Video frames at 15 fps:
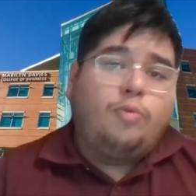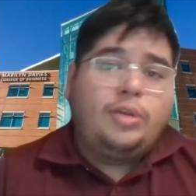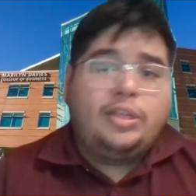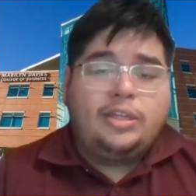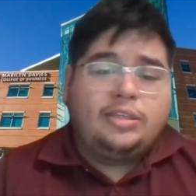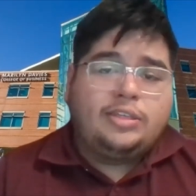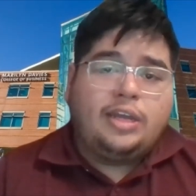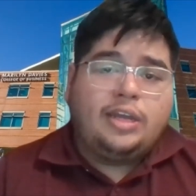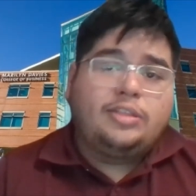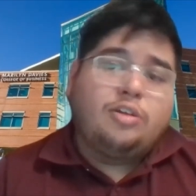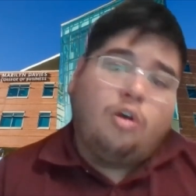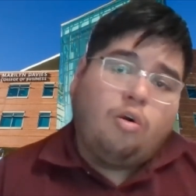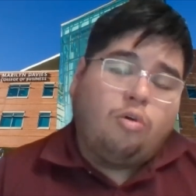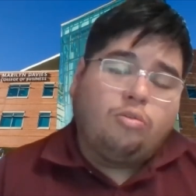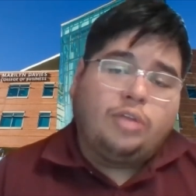we decided to
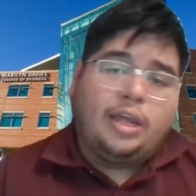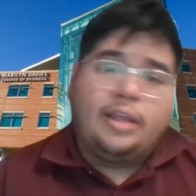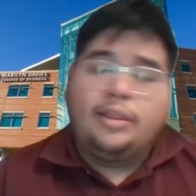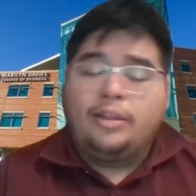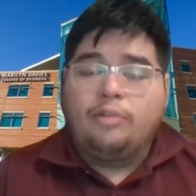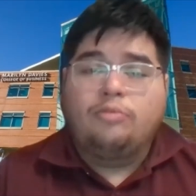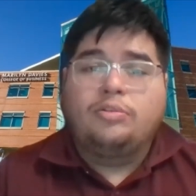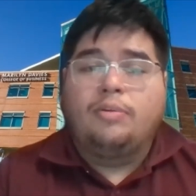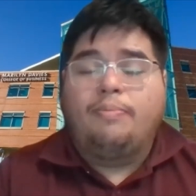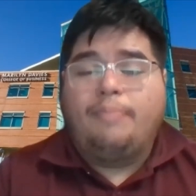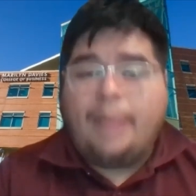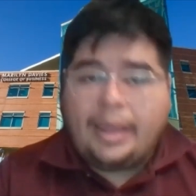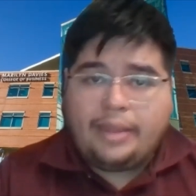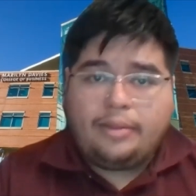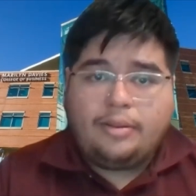hold a little
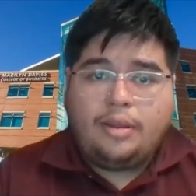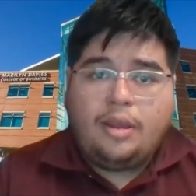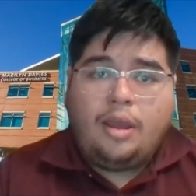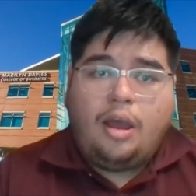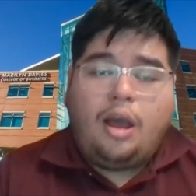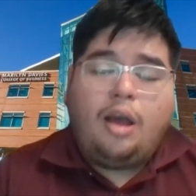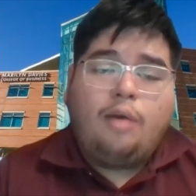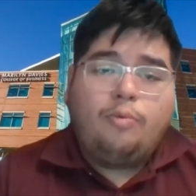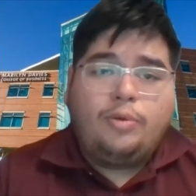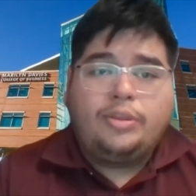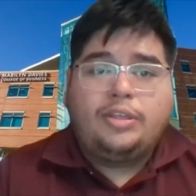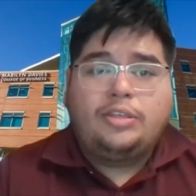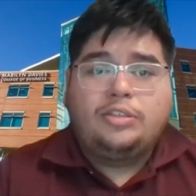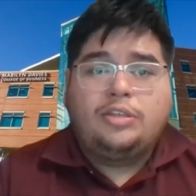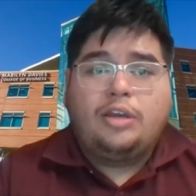debate with
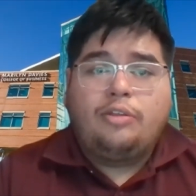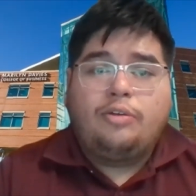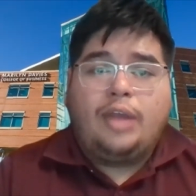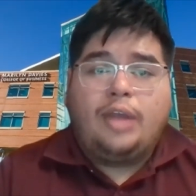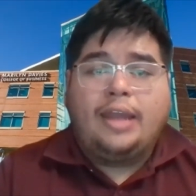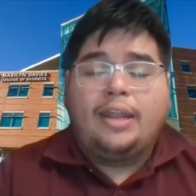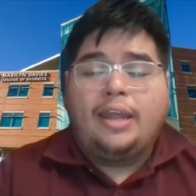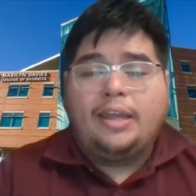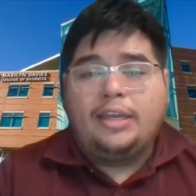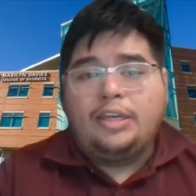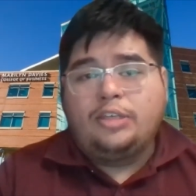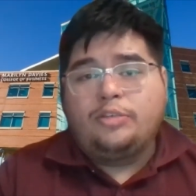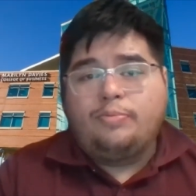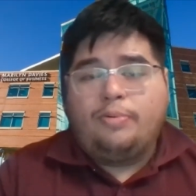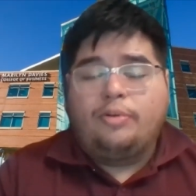each other, and
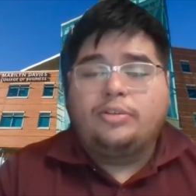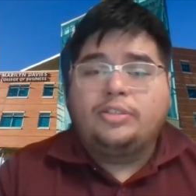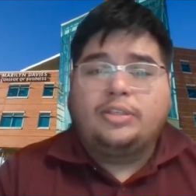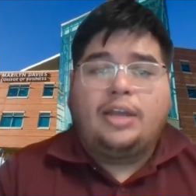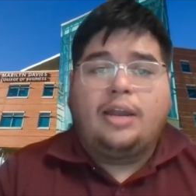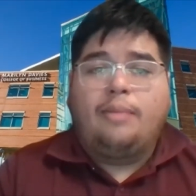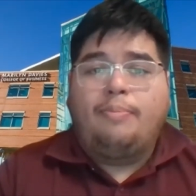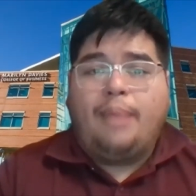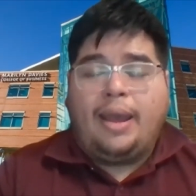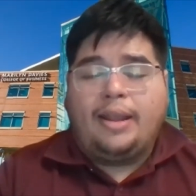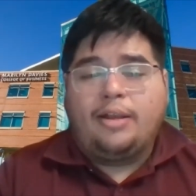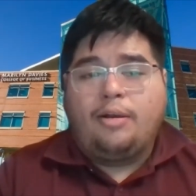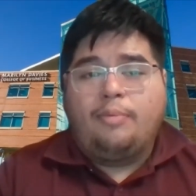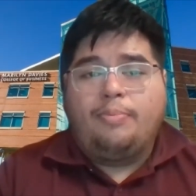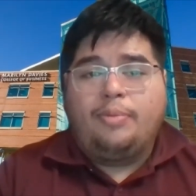each person got to
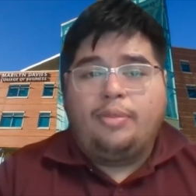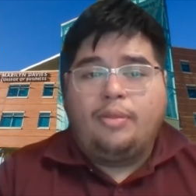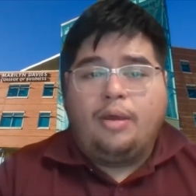back up,